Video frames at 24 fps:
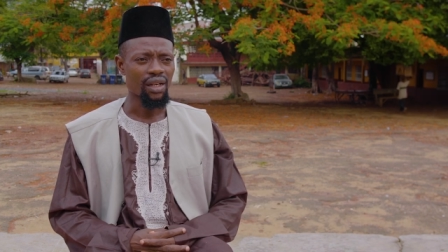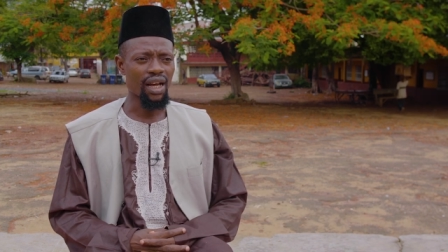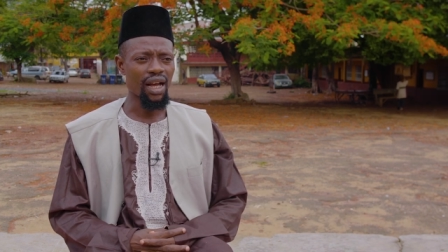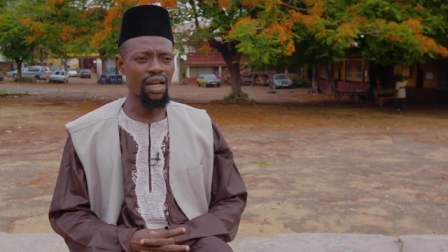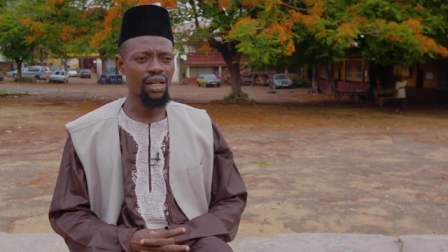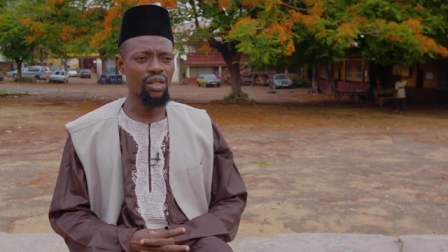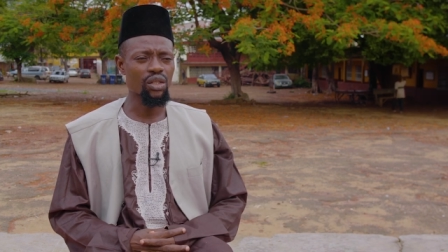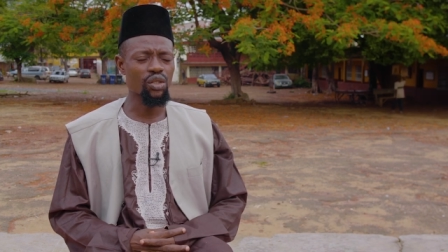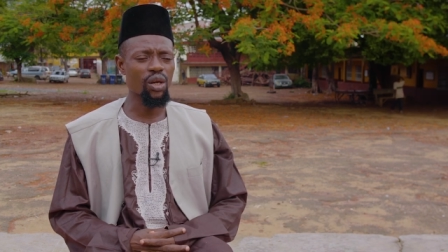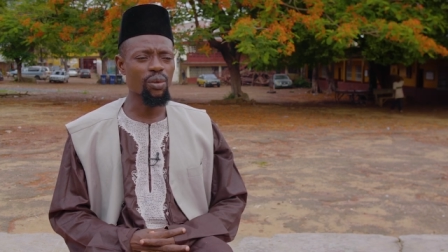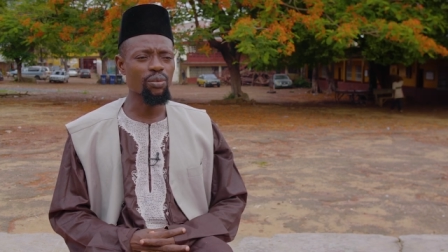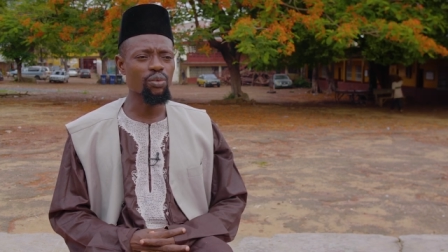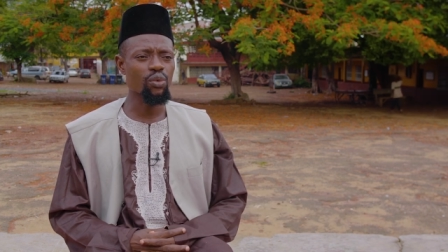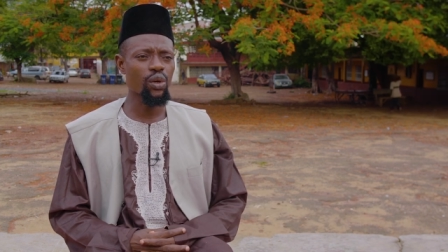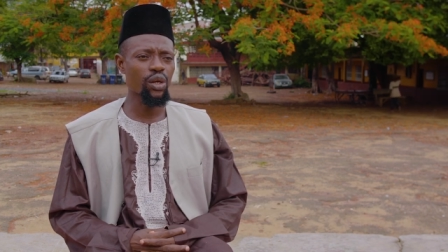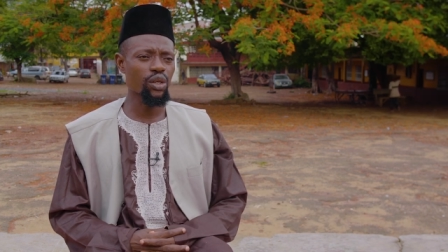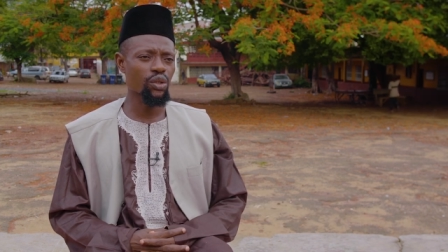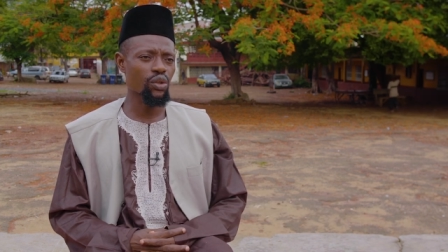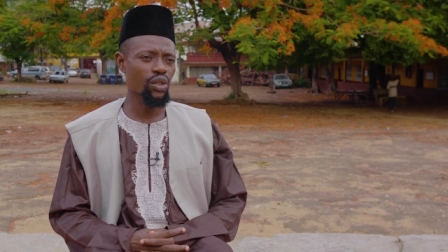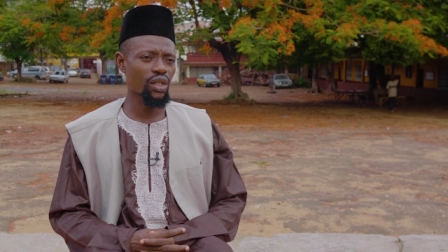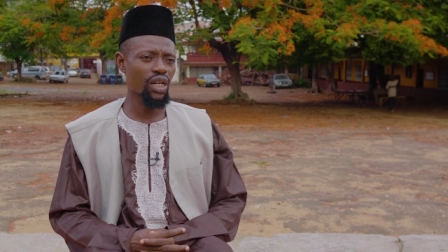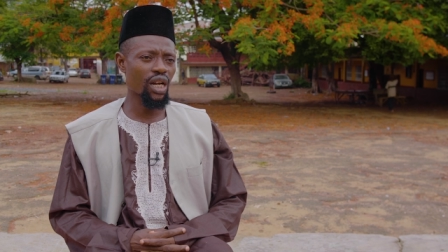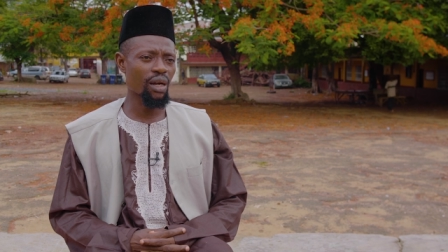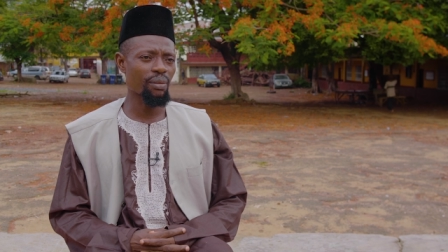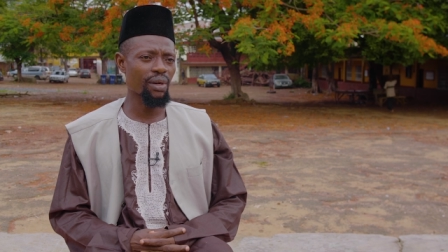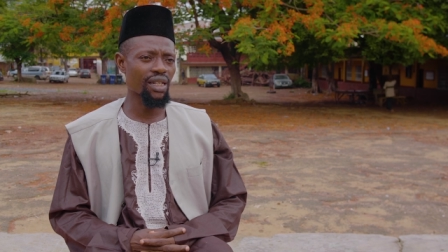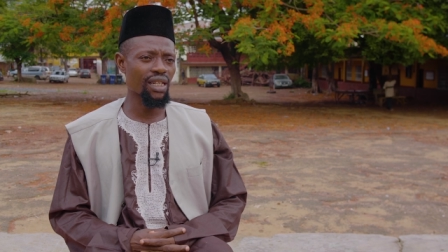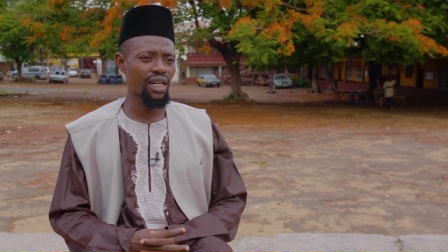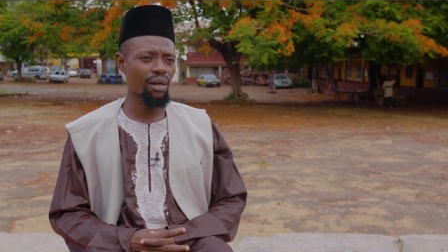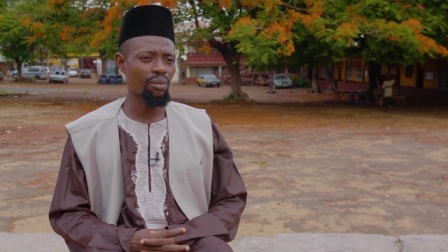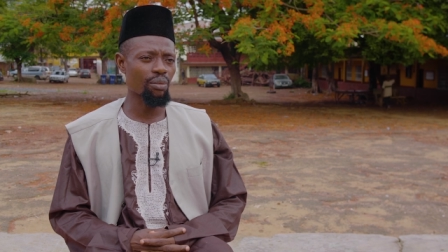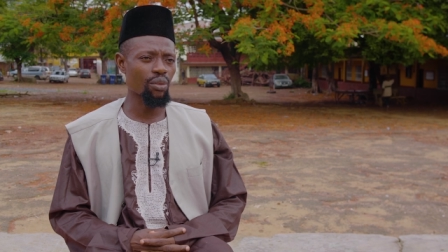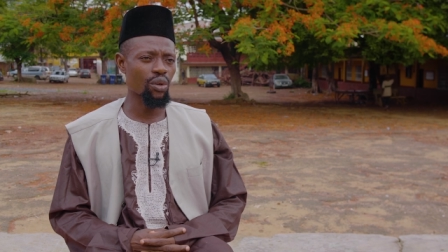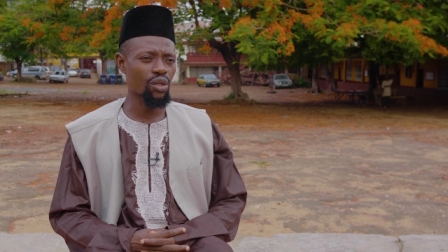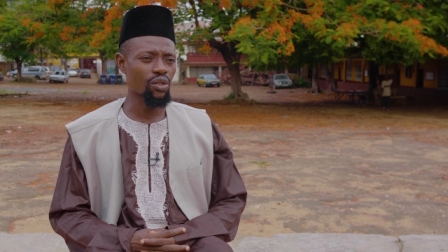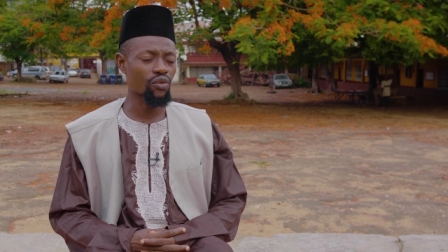I stopped going to the
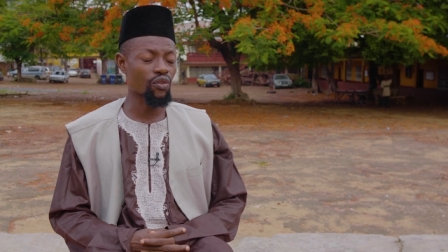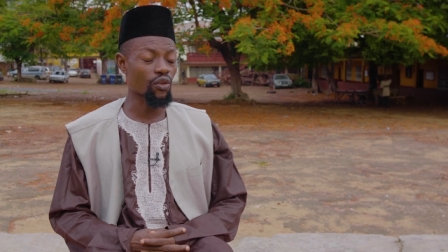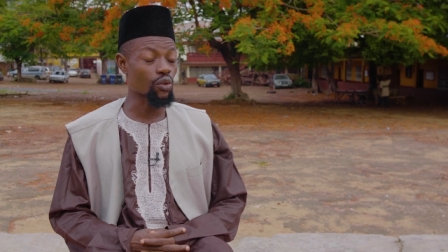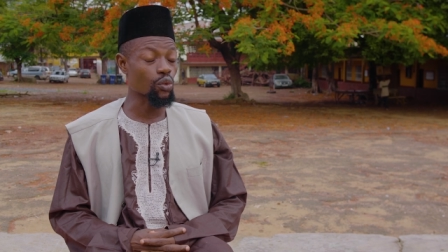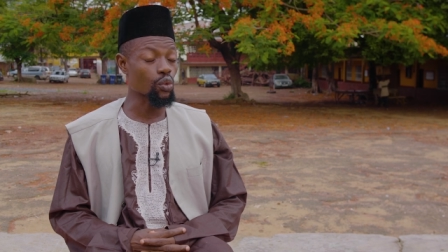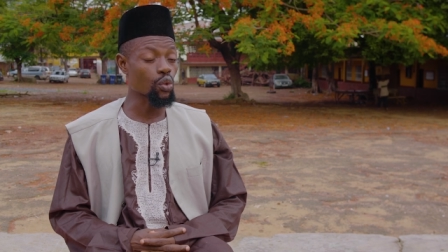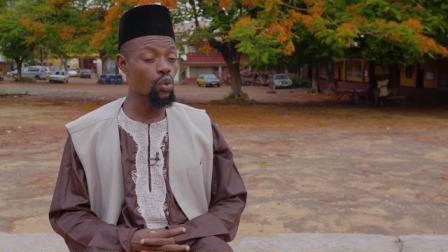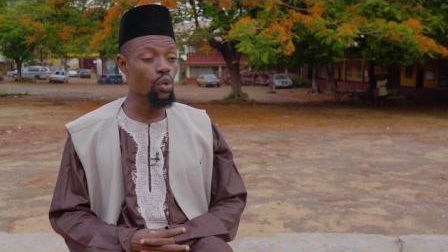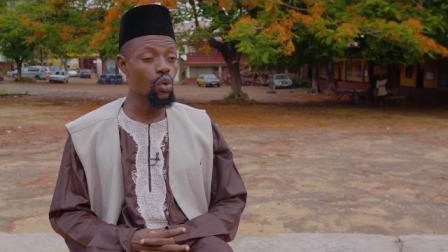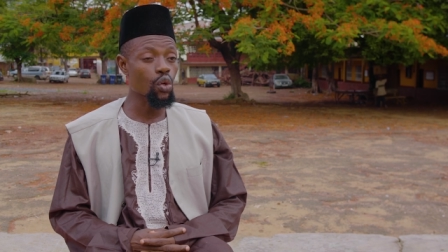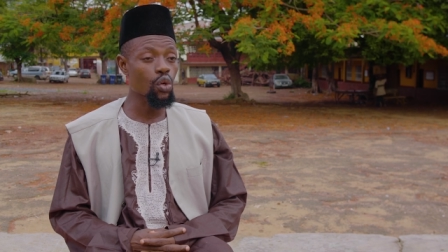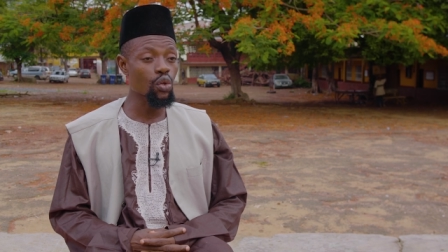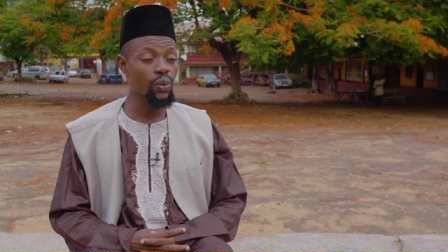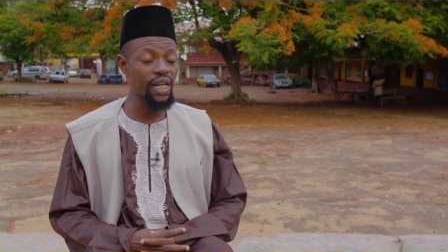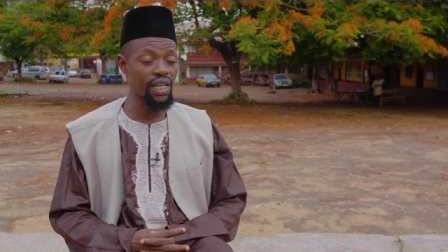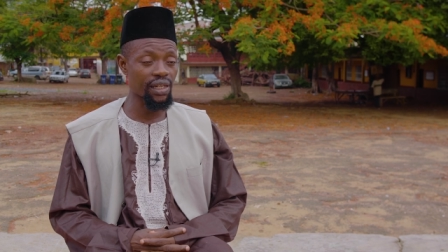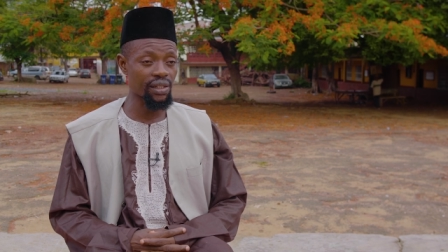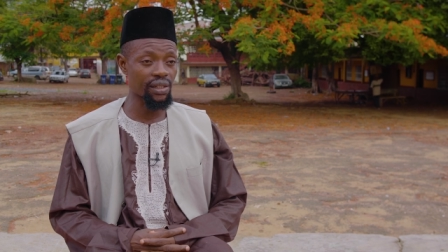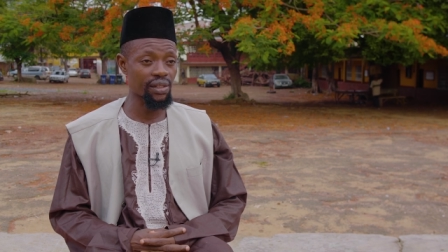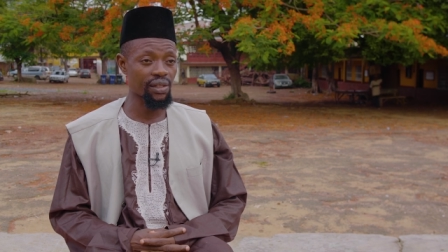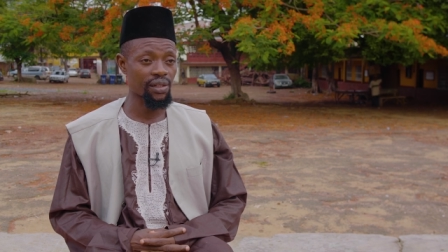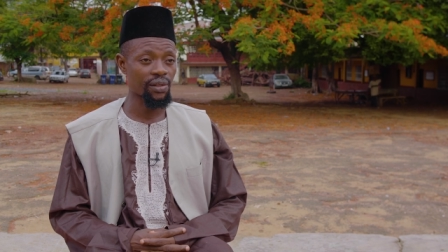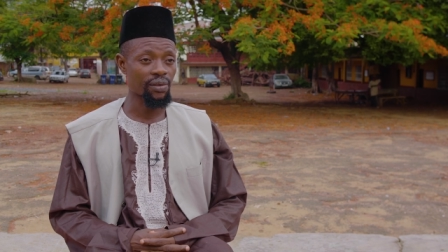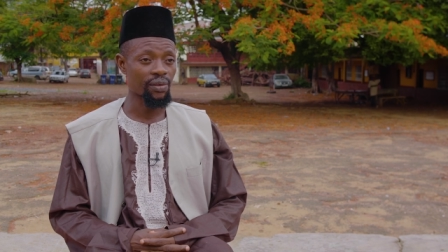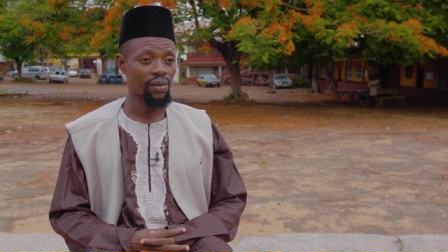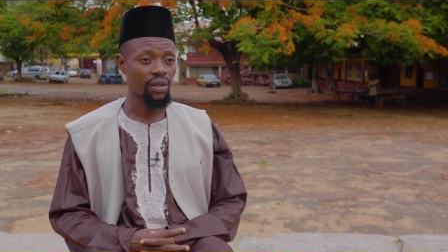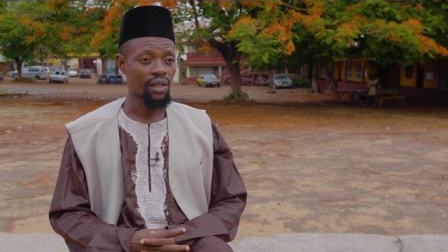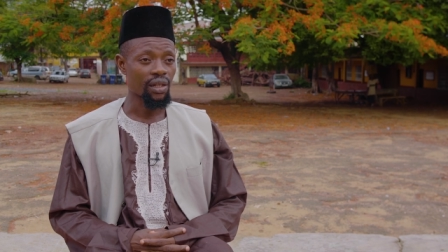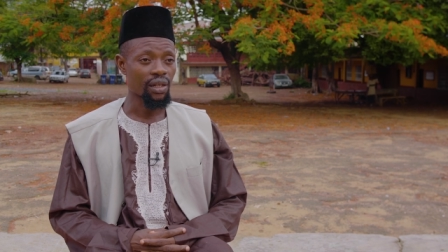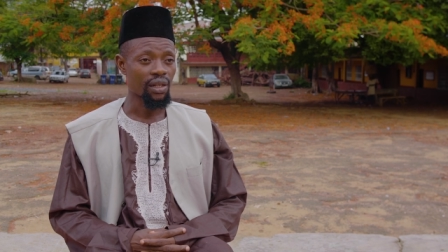Ahmadiyya mosque for 2 good weeks.